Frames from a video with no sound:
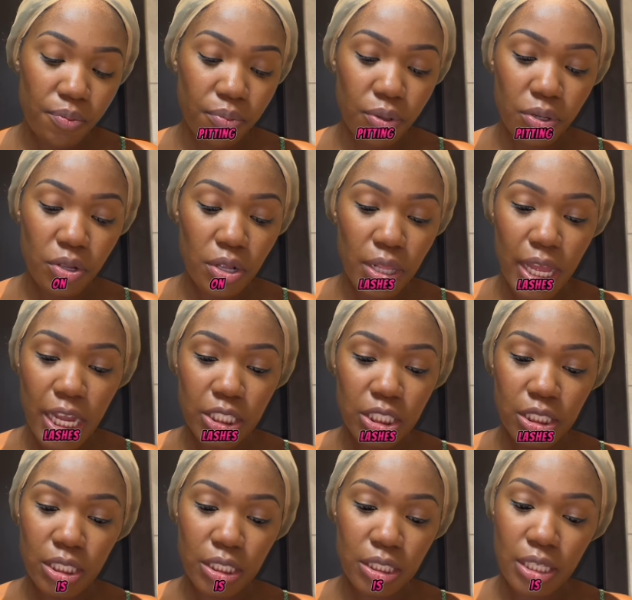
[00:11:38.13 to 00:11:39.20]
Putting on
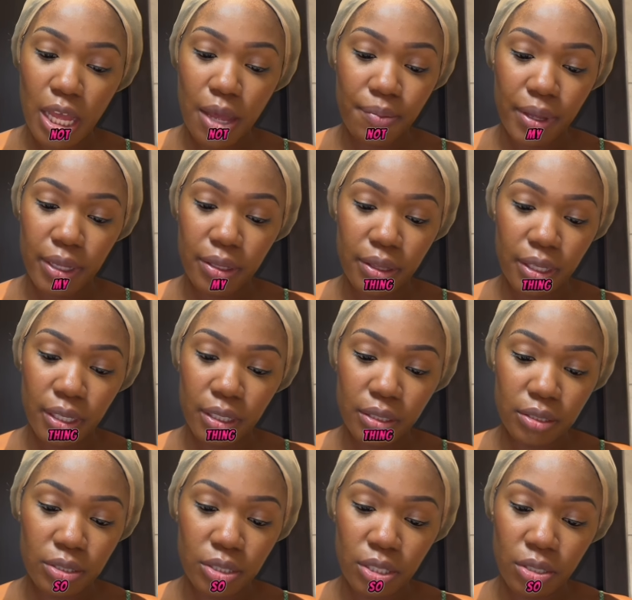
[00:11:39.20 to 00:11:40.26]
lashes is not my
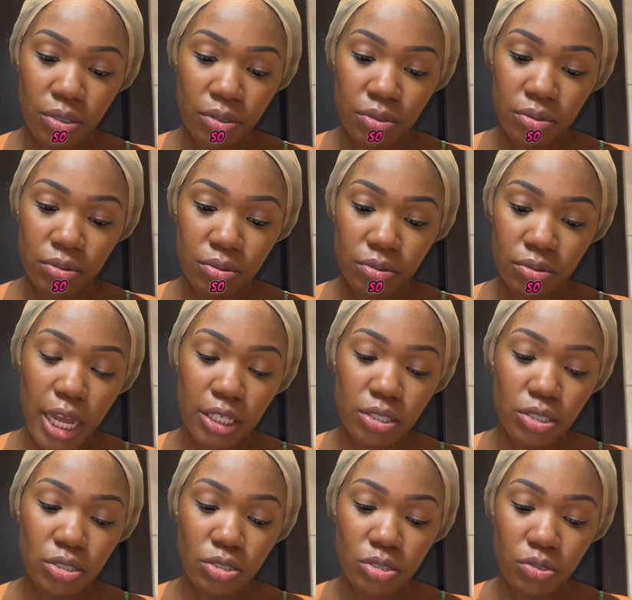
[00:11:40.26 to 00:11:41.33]
thing, so I
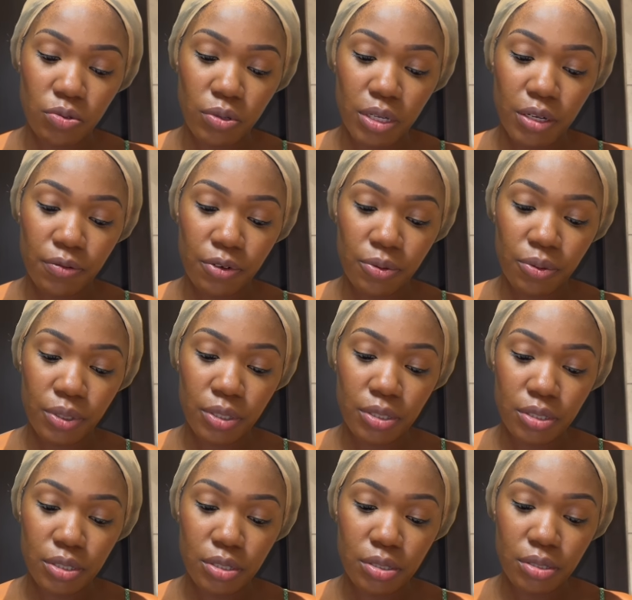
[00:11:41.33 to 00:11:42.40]
just do whatever
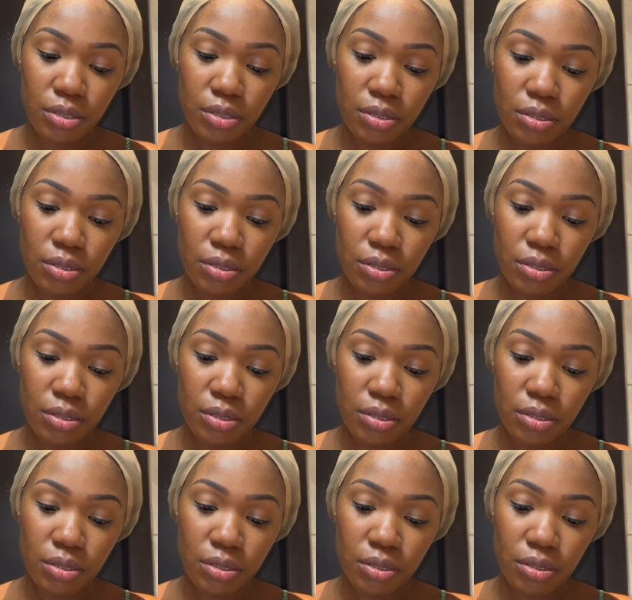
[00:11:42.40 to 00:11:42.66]
works.